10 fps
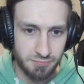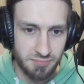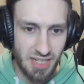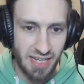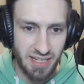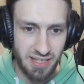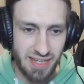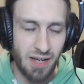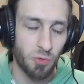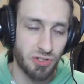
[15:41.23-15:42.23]
And then
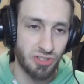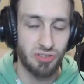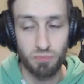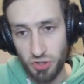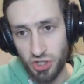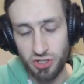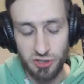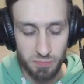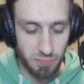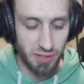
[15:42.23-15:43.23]
that was good,
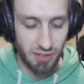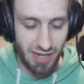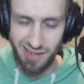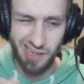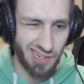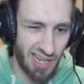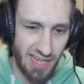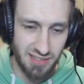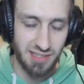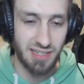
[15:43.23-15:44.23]
but I kind of like
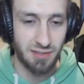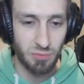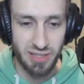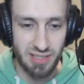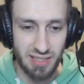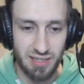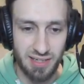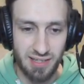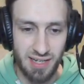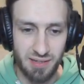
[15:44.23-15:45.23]
hesitated weirdly like
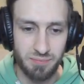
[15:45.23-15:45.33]
that.